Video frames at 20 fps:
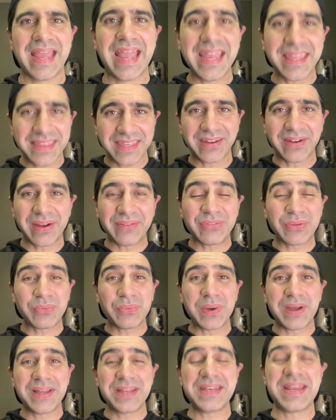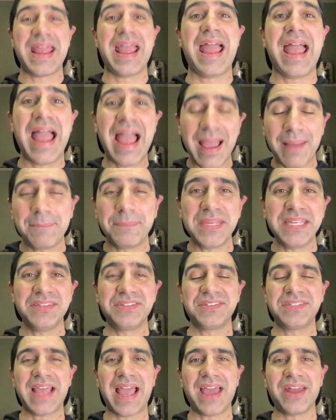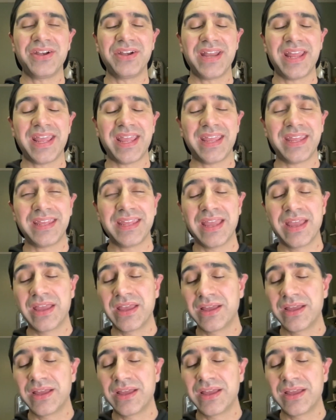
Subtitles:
Hey there, everyone. Happy Saturday.